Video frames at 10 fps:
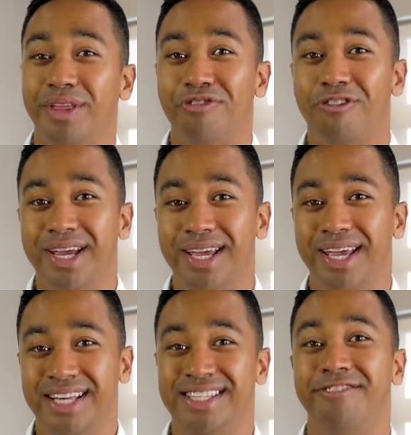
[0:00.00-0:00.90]
3
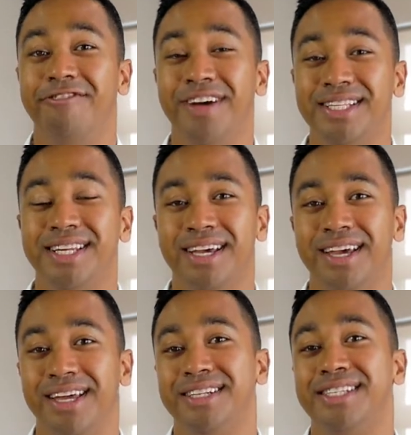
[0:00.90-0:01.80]
is
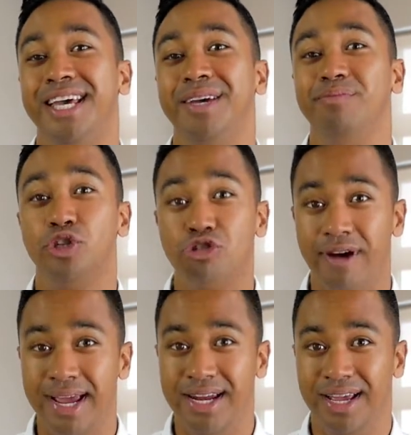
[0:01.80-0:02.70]
investing in team
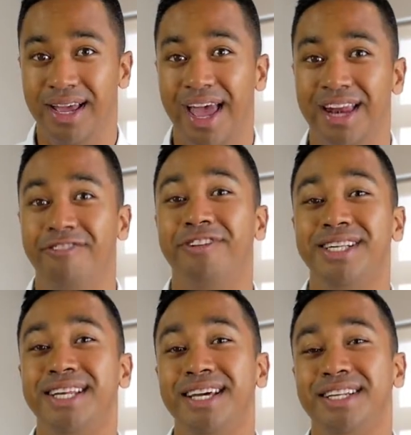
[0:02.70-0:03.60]
training and
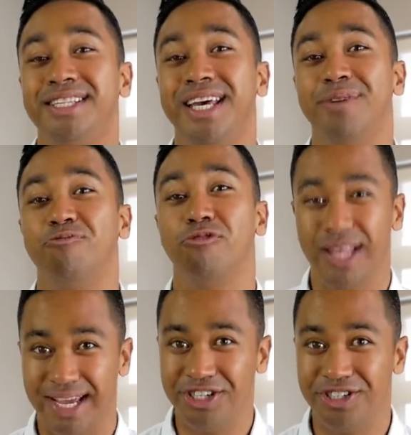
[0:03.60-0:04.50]
investing in team
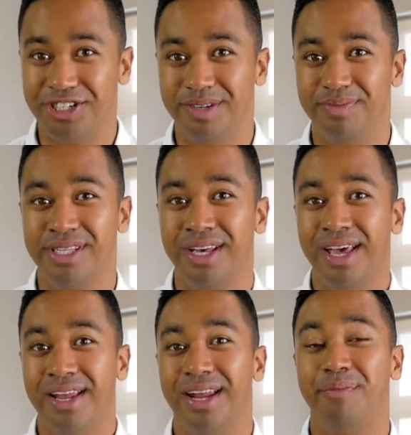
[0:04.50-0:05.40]
relationships.
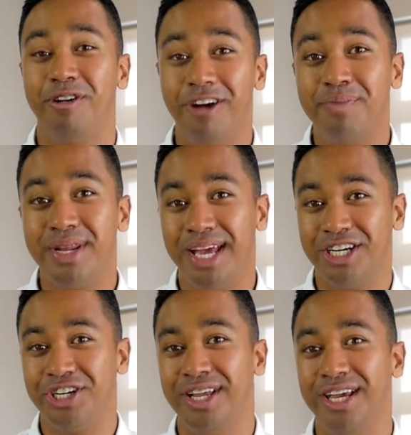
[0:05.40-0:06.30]
Now my
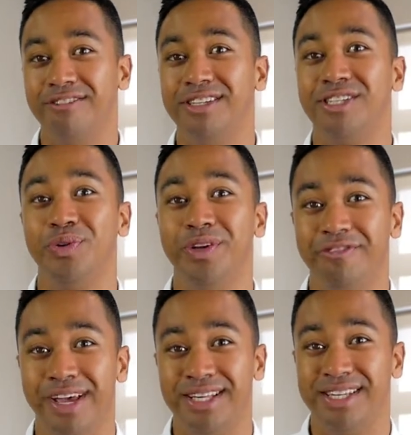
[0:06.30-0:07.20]
recommendation here is to
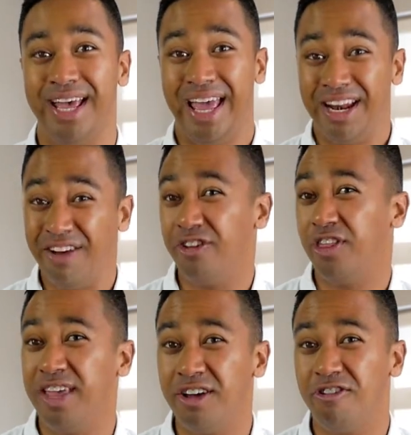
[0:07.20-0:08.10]
invest, and if you
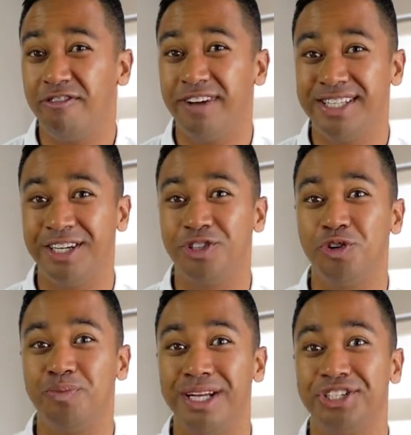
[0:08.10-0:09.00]
think you're investing
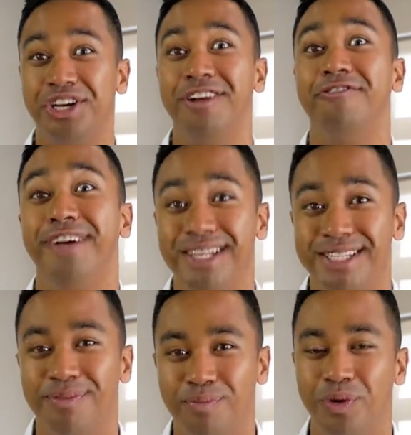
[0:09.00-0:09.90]
too much, invest
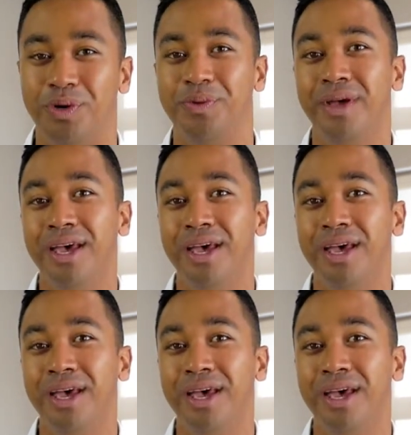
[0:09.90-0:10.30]
some more.